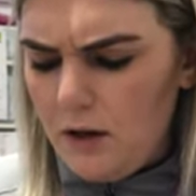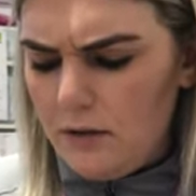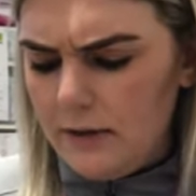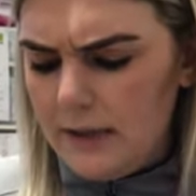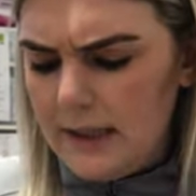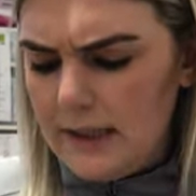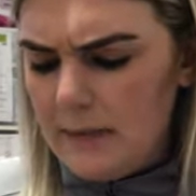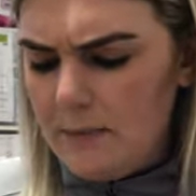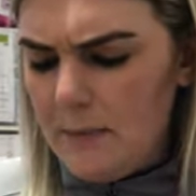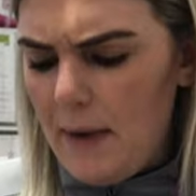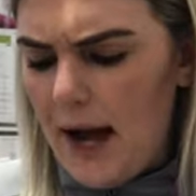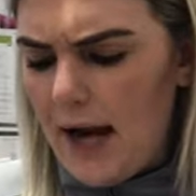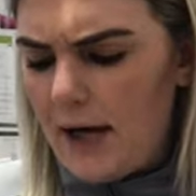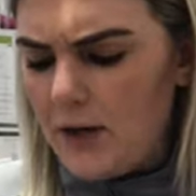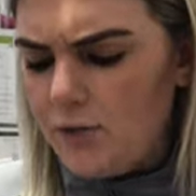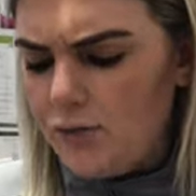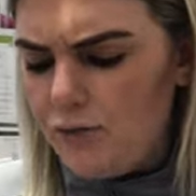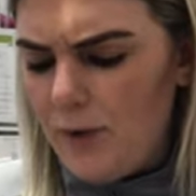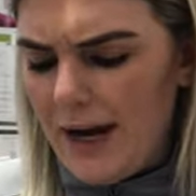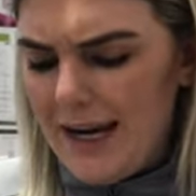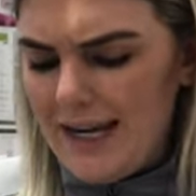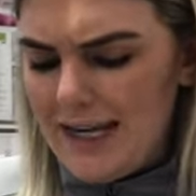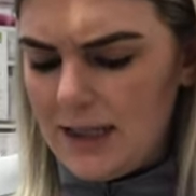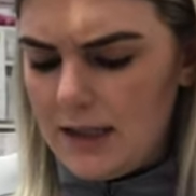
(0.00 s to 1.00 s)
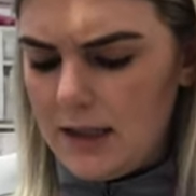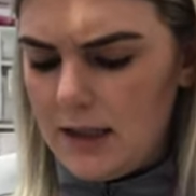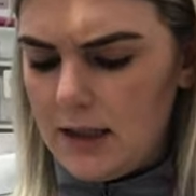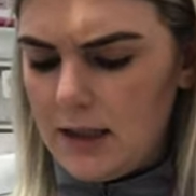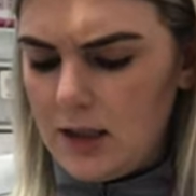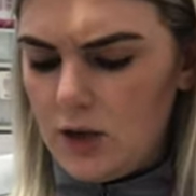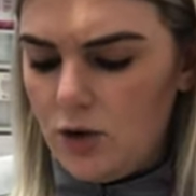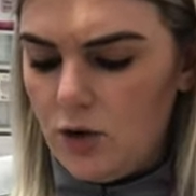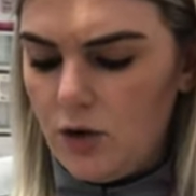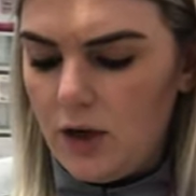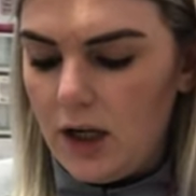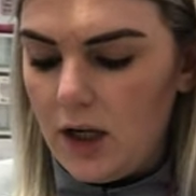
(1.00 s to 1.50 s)
Flint's mind raced as
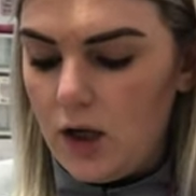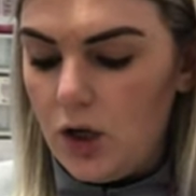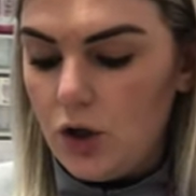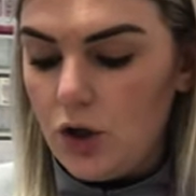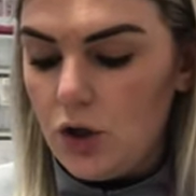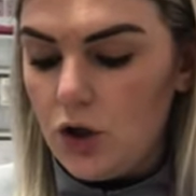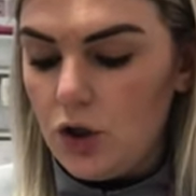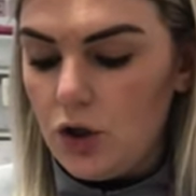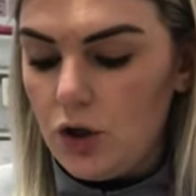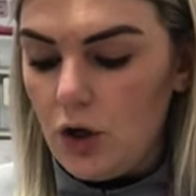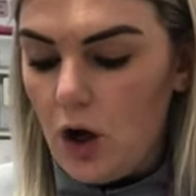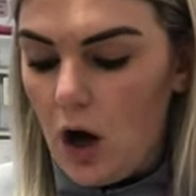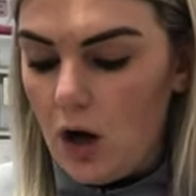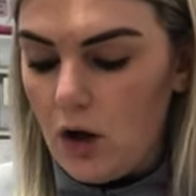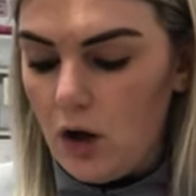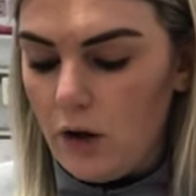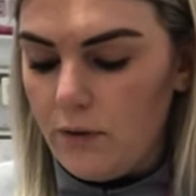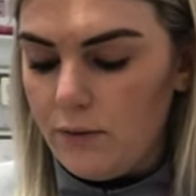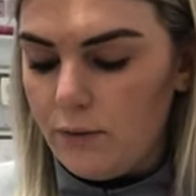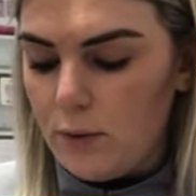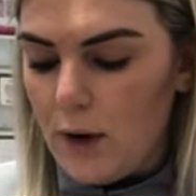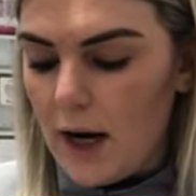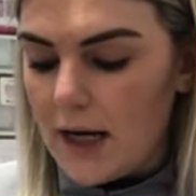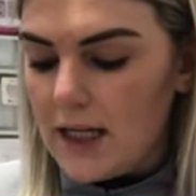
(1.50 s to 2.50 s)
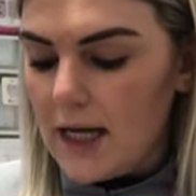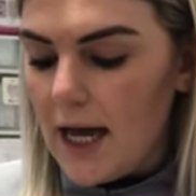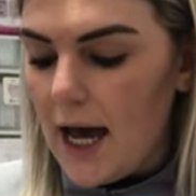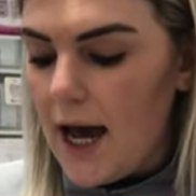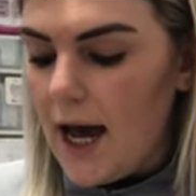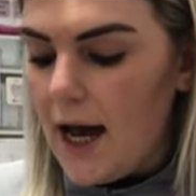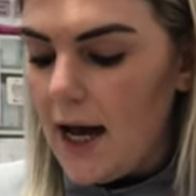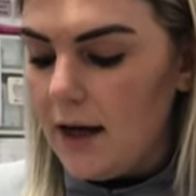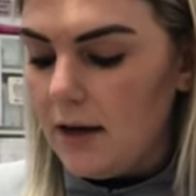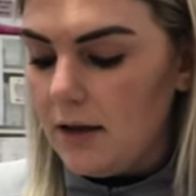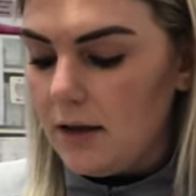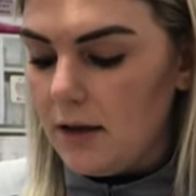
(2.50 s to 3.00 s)
he took in a shock of red
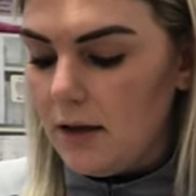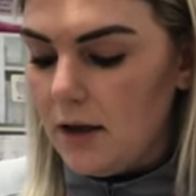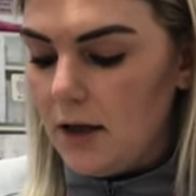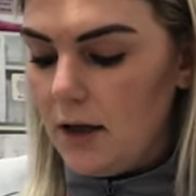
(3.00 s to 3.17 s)
hair.